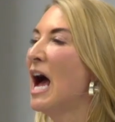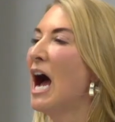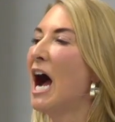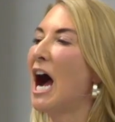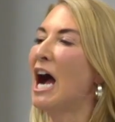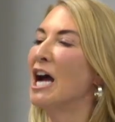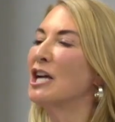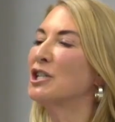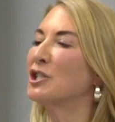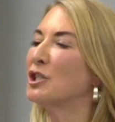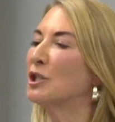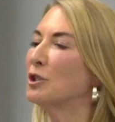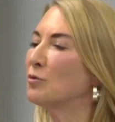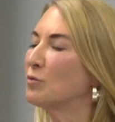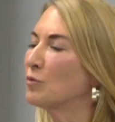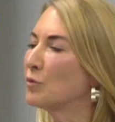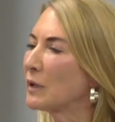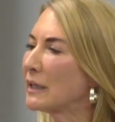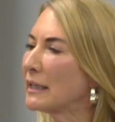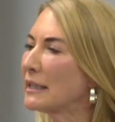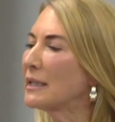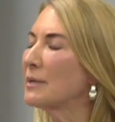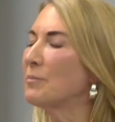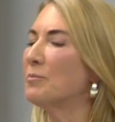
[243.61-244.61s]
I should
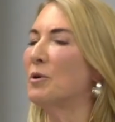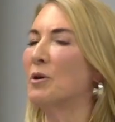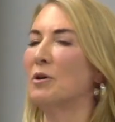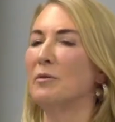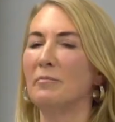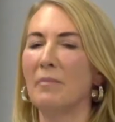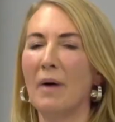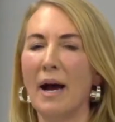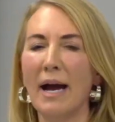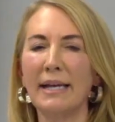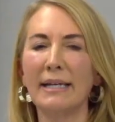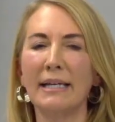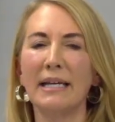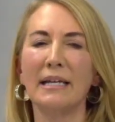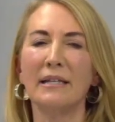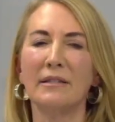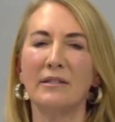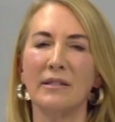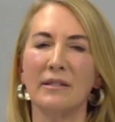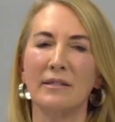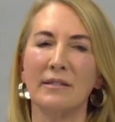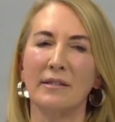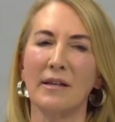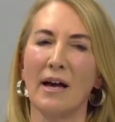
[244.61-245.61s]
really put my
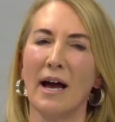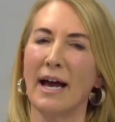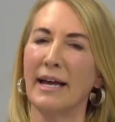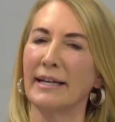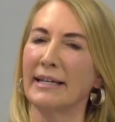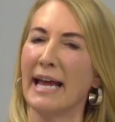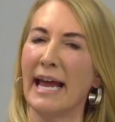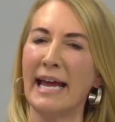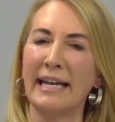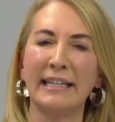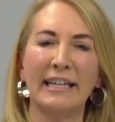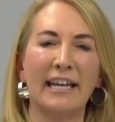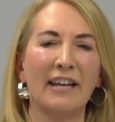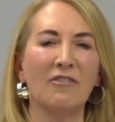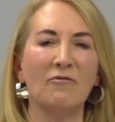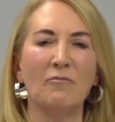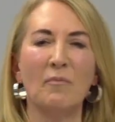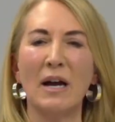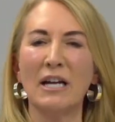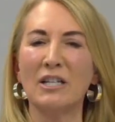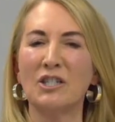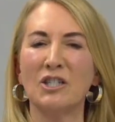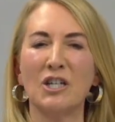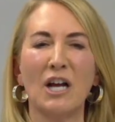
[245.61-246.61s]
needs aside and give
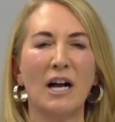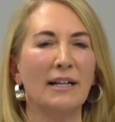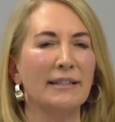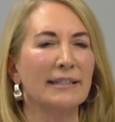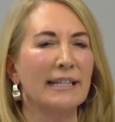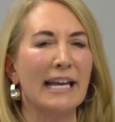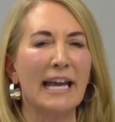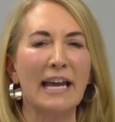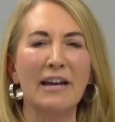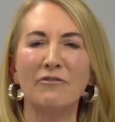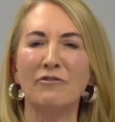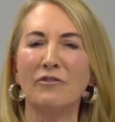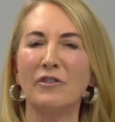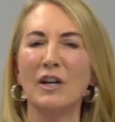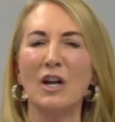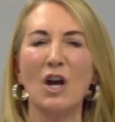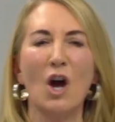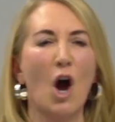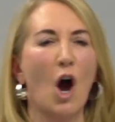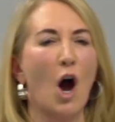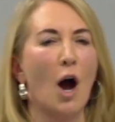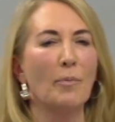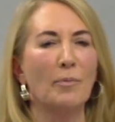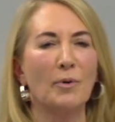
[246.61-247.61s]
my child every
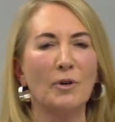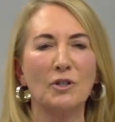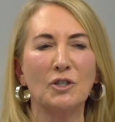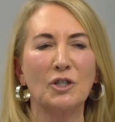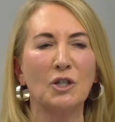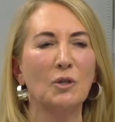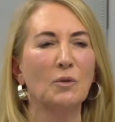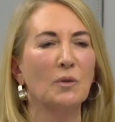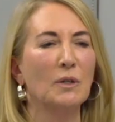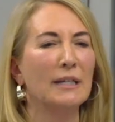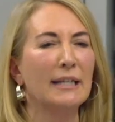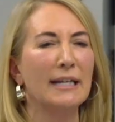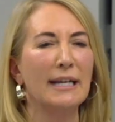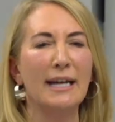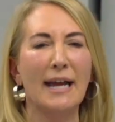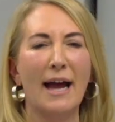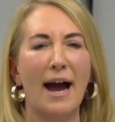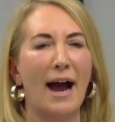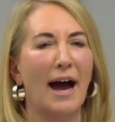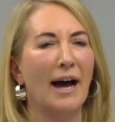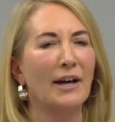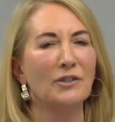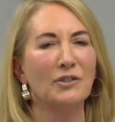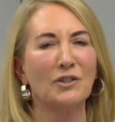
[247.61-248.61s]
opportunity
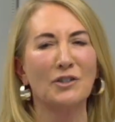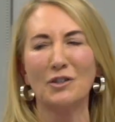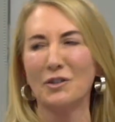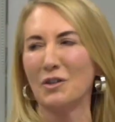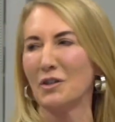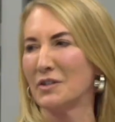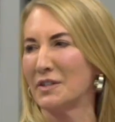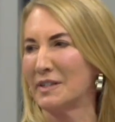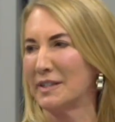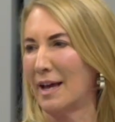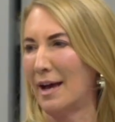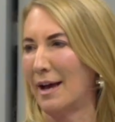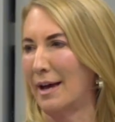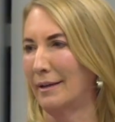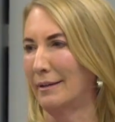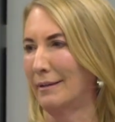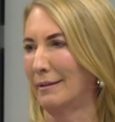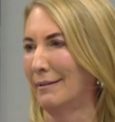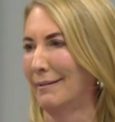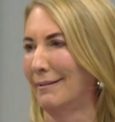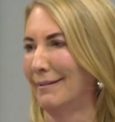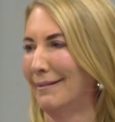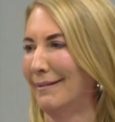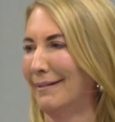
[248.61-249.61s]
under the
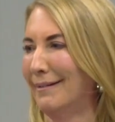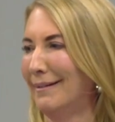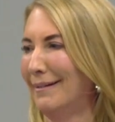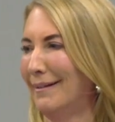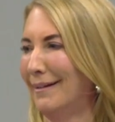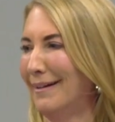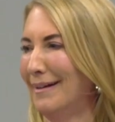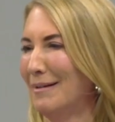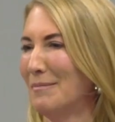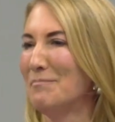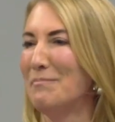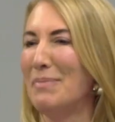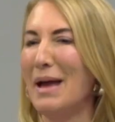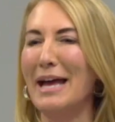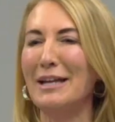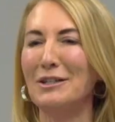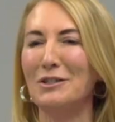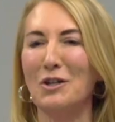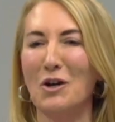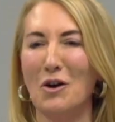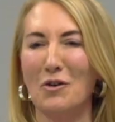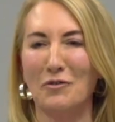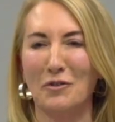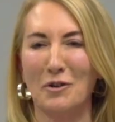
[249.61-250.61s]
sun.
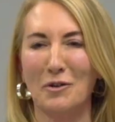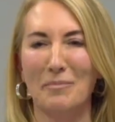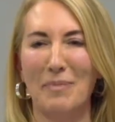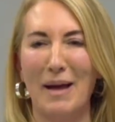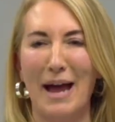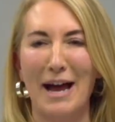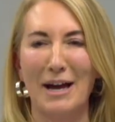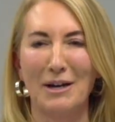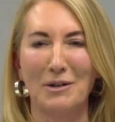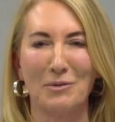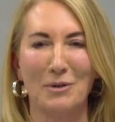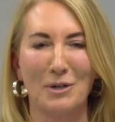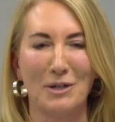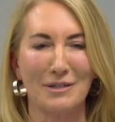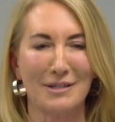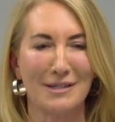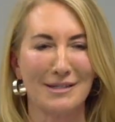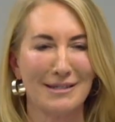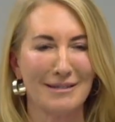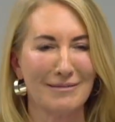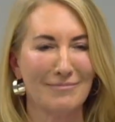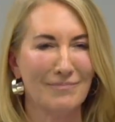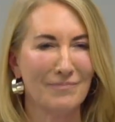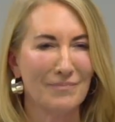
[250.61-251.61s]
Bend over
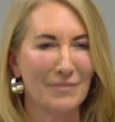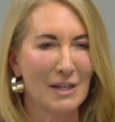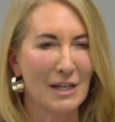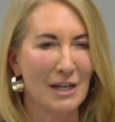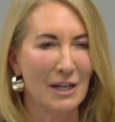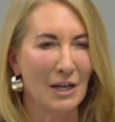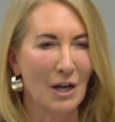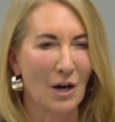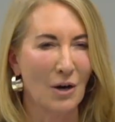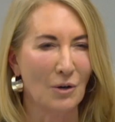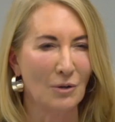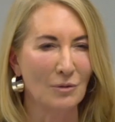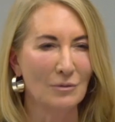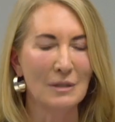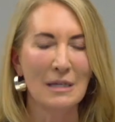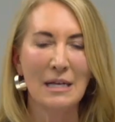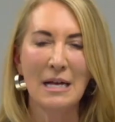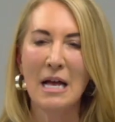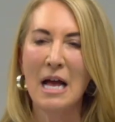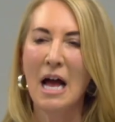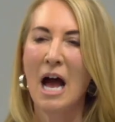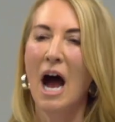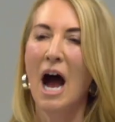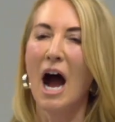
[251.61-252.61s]
backwards,
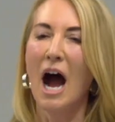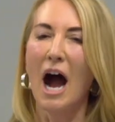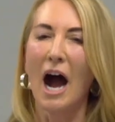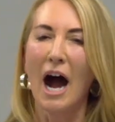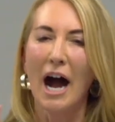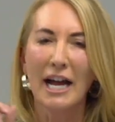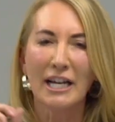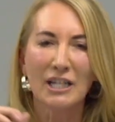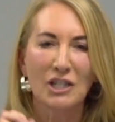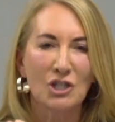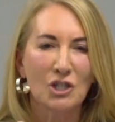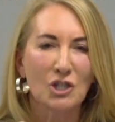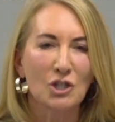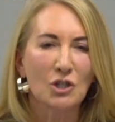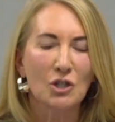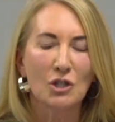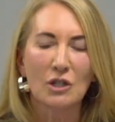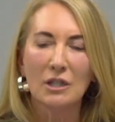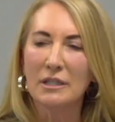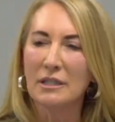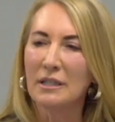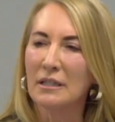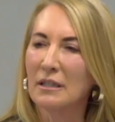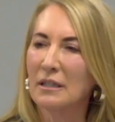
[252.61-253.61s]
I
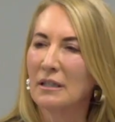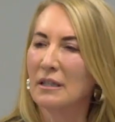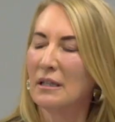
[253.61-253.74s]
should